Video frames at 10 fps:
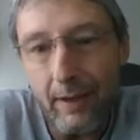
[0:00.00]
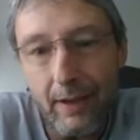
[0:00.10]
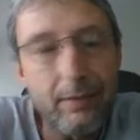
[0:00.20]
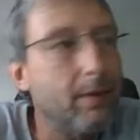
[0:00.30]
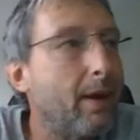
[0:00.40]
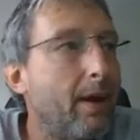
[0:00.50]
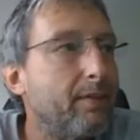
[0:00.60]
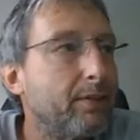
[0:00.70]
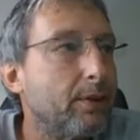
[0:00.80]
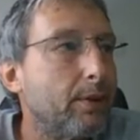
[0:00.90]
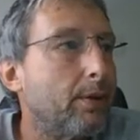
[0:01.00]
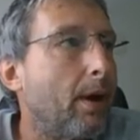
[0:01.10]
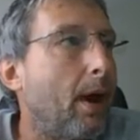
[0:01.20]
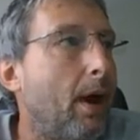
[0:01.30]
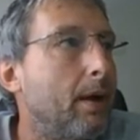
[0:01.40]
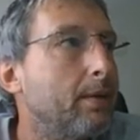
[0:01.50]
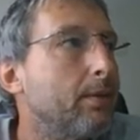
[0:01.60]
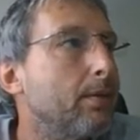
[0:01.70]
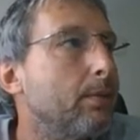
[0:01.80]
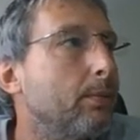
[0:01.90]
even after
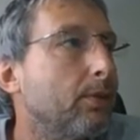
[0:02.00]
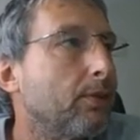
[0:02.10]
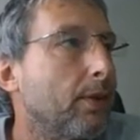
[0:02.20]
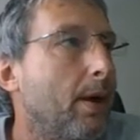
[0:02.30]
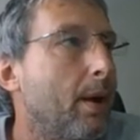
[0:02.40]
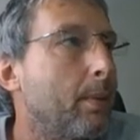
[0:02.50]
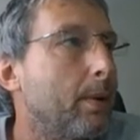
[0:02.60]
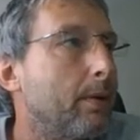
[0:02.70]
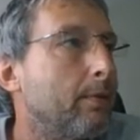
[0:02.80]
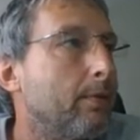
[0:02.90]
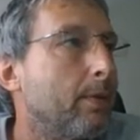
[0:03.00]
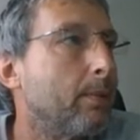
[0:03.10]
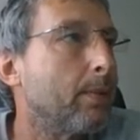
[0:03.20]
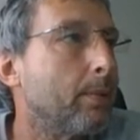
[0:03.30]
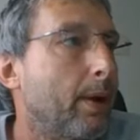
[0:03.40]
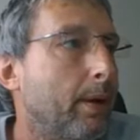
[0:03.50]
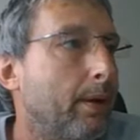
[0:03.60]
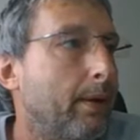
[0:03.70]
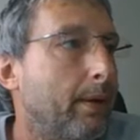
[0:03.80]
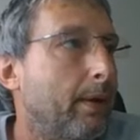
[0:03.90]
unsubscribing from the
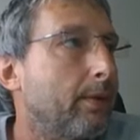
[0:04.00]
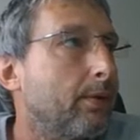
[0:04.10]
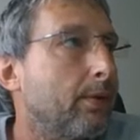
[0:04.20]
mailing list,